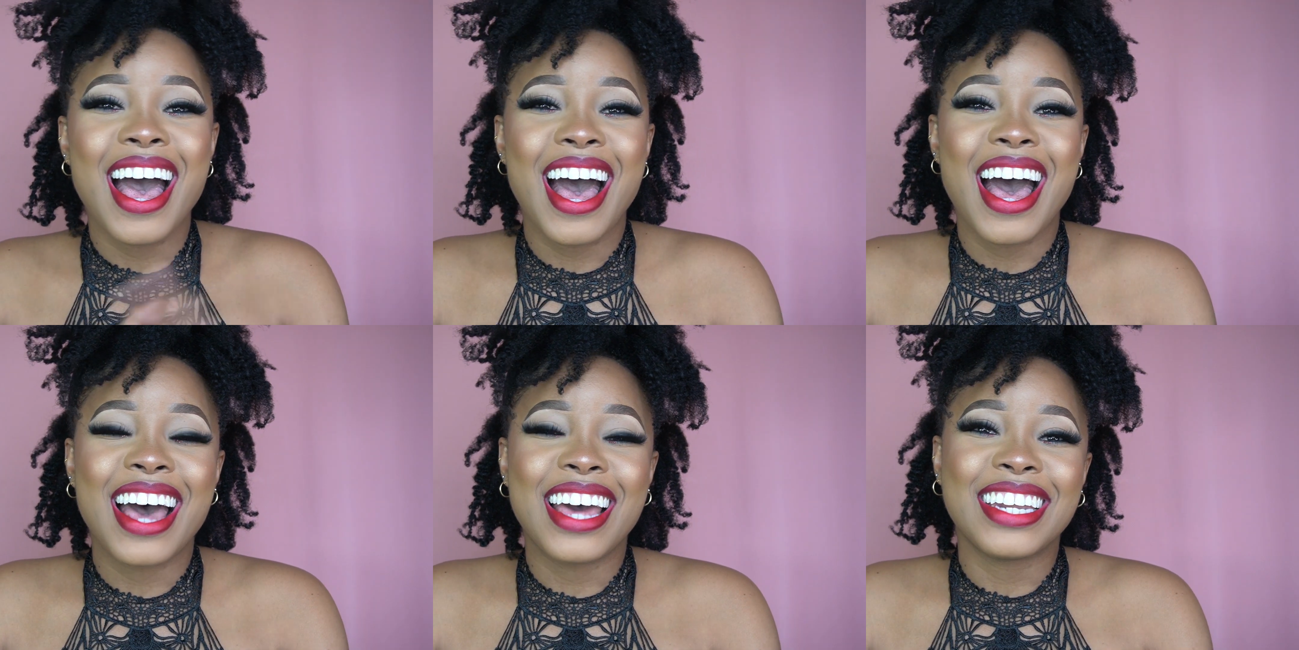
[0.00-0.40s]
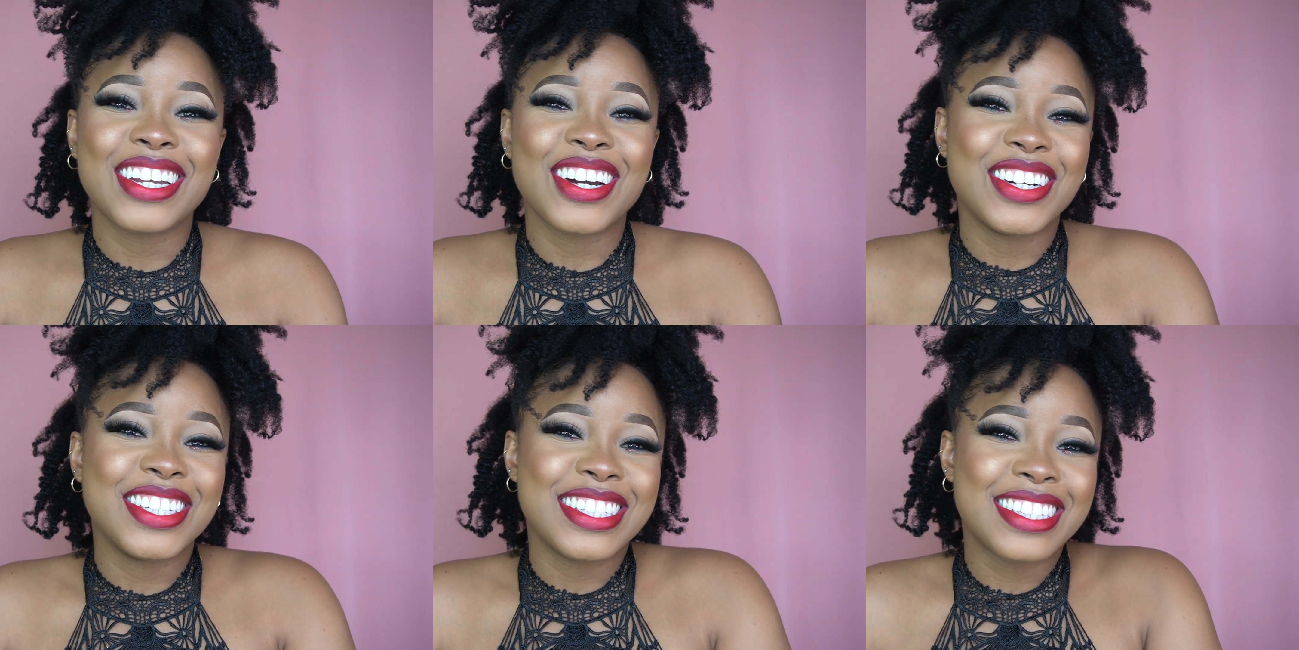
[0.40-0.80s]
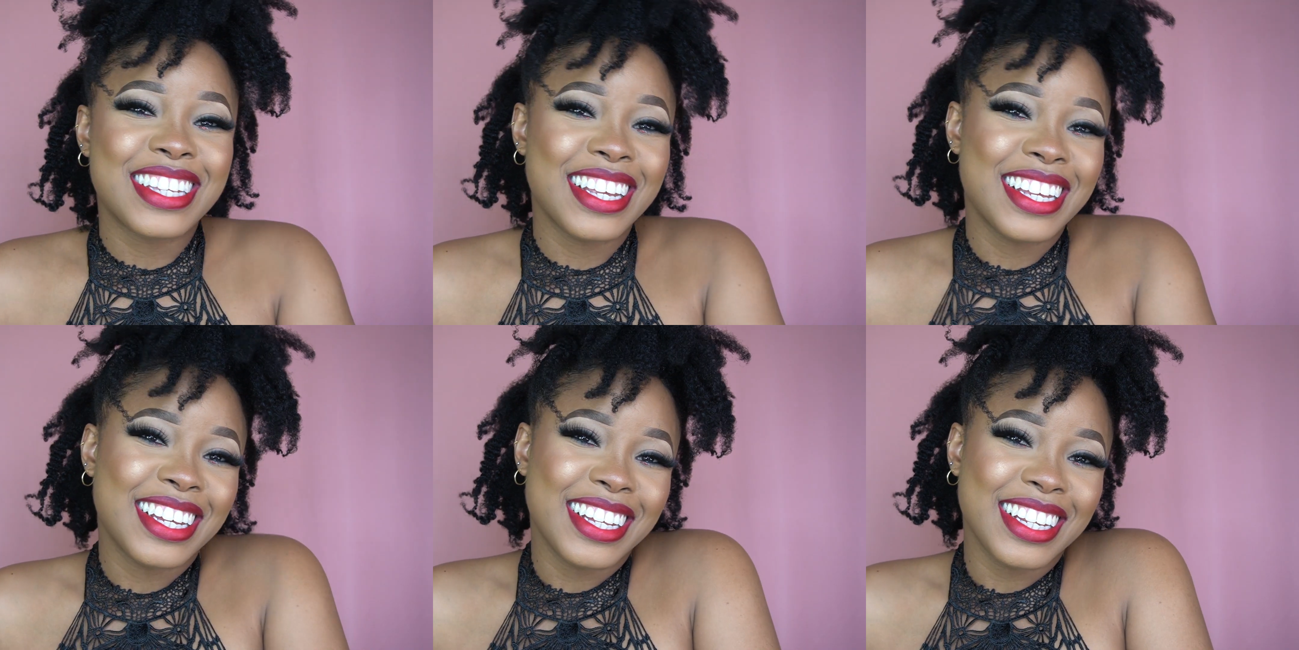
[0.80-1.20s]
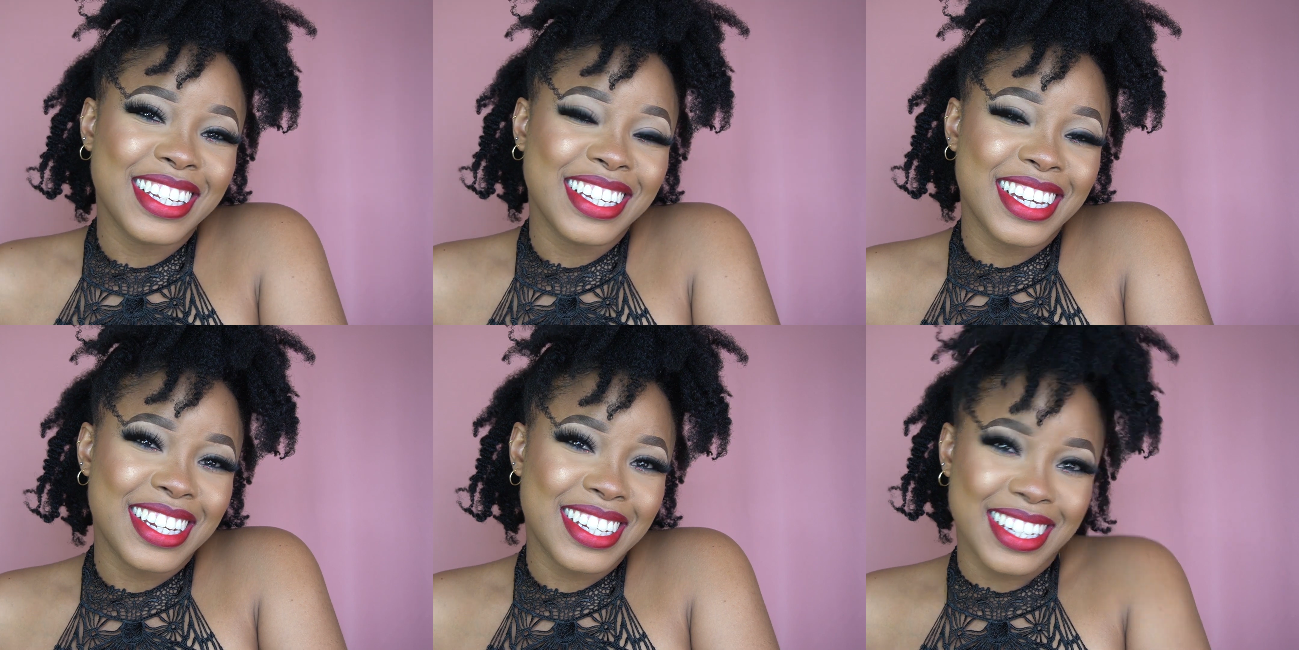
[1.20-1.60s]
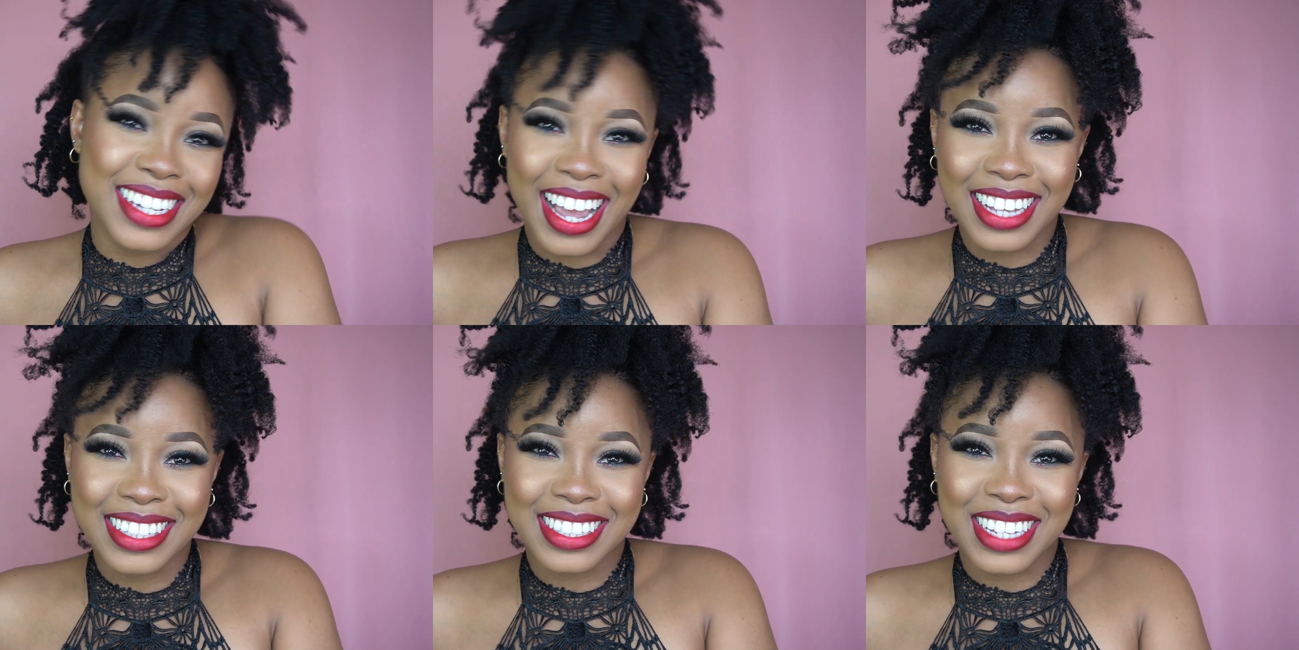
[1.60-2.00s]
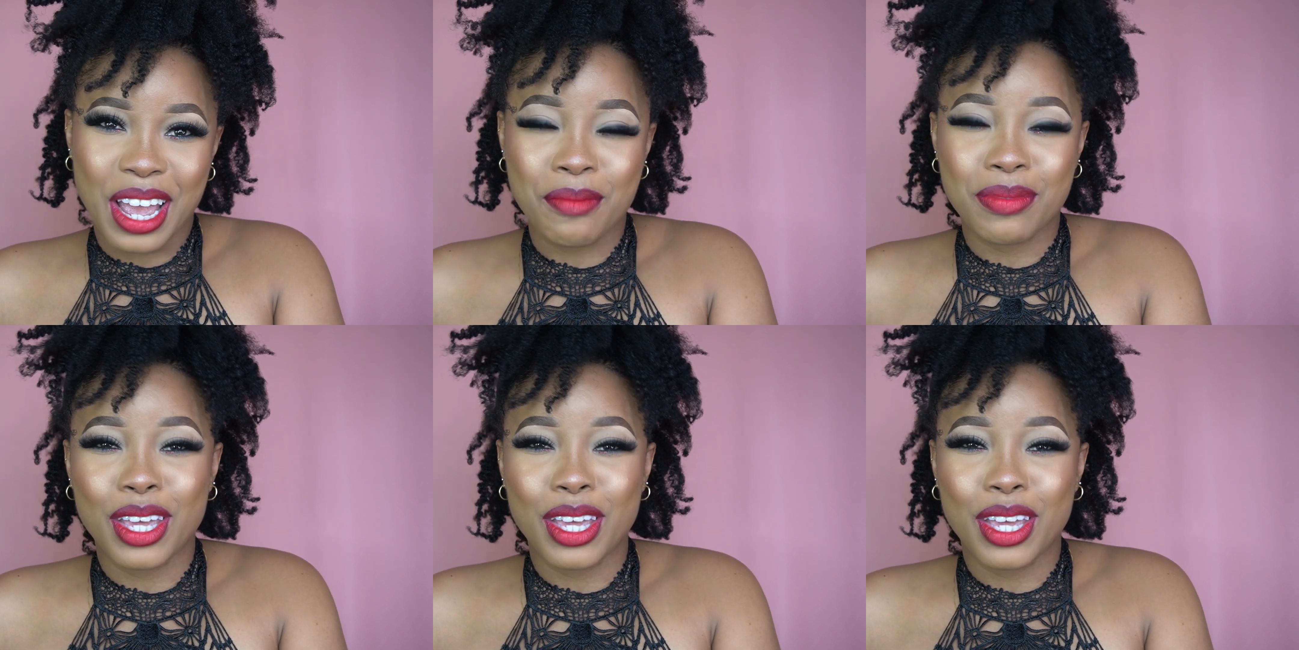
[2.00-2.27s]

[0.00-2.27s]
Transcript: and until next time,